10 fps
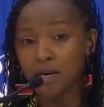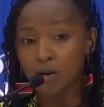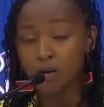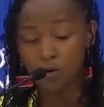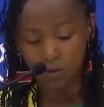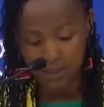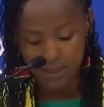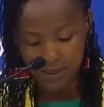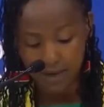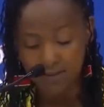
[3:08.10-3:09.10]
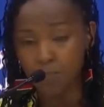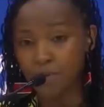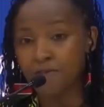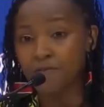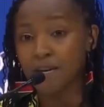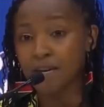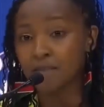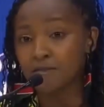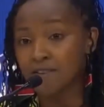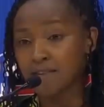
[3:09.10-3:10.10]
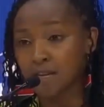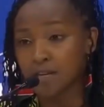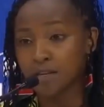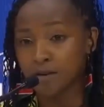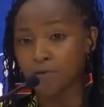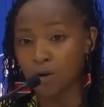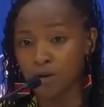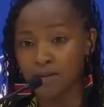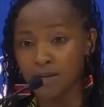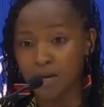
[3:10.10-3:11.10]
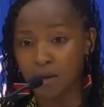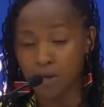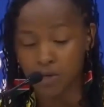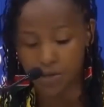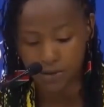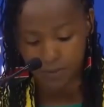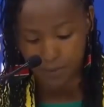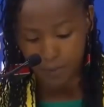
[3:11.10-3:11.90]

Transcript: including a separate finance facility for loss and damage.